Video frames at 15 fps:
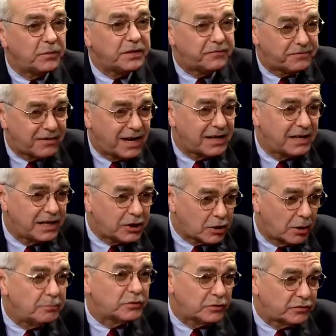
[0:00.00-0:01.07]
we finally
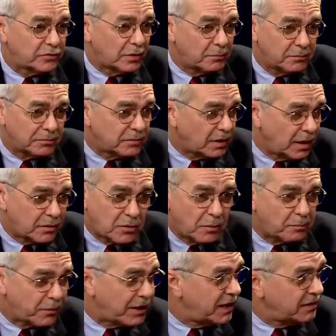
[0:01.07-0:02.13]
come to some
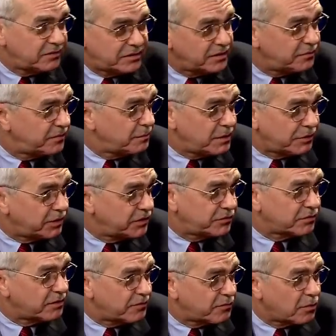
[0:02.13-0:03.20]
comprehensive immigration
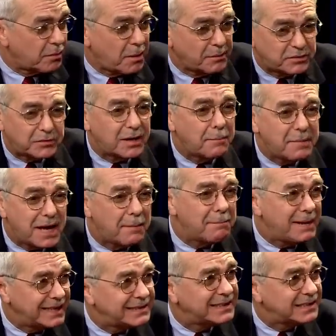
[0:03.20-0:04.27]
reform, it's going to be
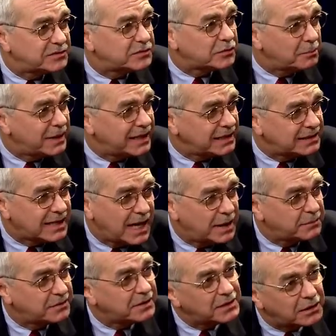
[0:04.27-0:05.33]
amended so many times
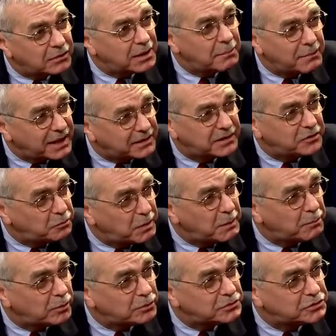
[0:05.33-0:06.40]
that they're going to make these
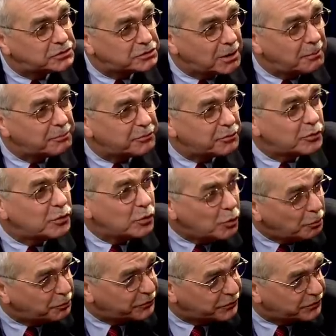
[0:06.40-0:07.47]
people jump through
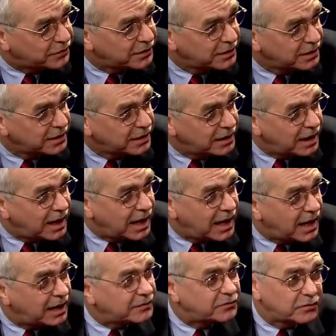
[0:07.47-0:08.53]
hoops.
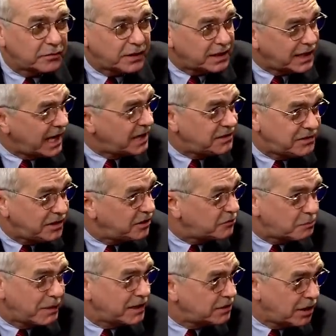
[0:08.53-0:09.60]
And so 8 years
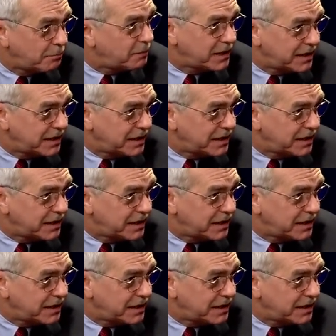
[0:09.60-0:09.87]
may not be